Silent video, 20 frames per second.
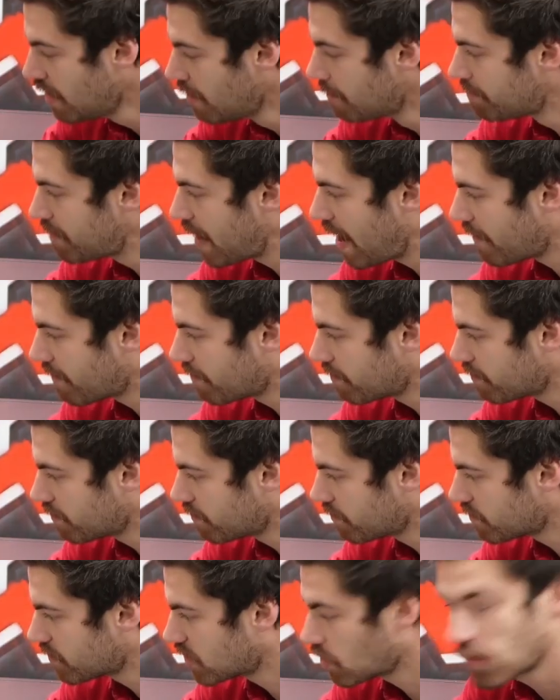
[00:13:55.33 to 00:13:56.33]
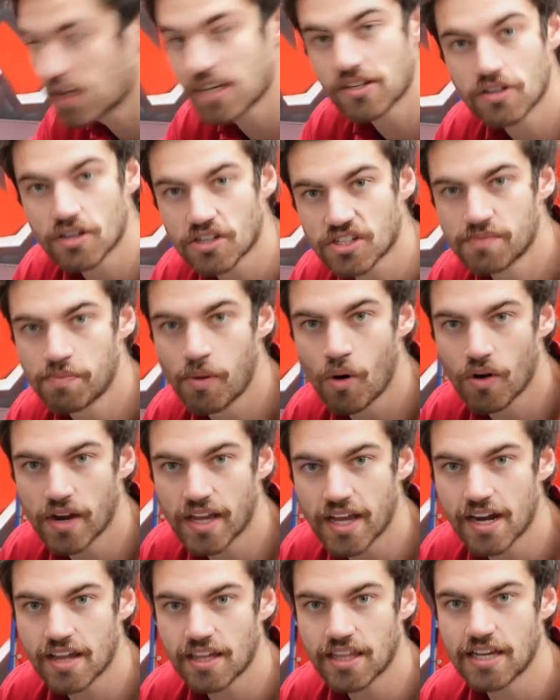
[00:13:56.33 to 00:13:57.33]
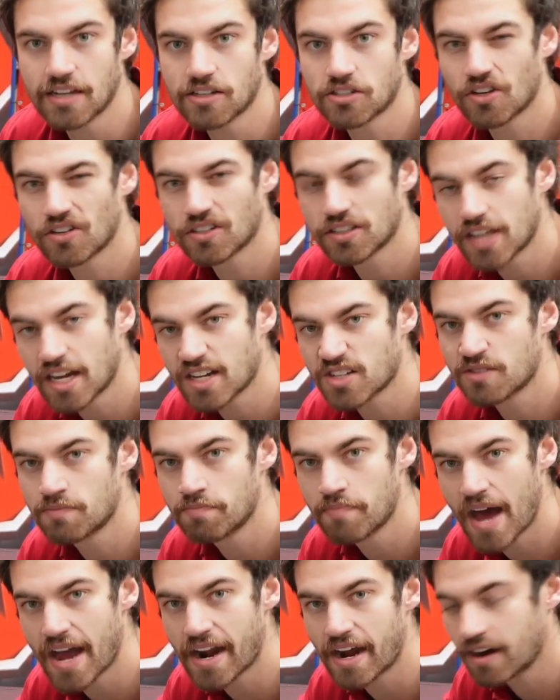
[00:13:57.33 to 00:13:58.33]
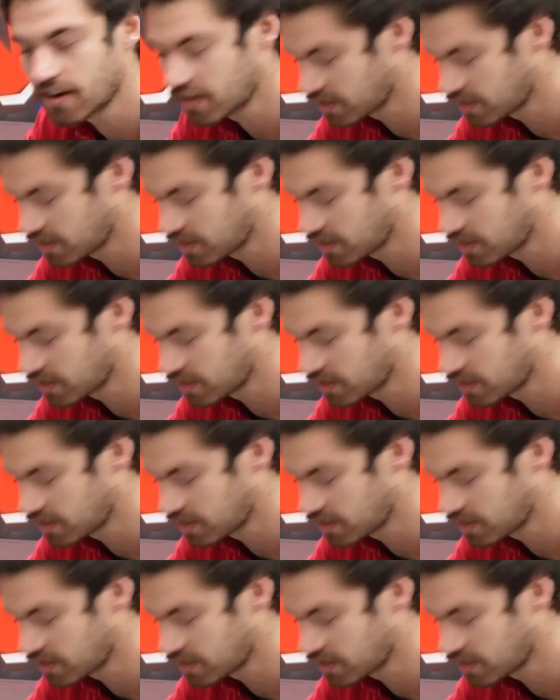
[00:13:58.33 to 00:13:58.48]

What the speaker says: but the wing's not supporting anything, so it doesn't matter.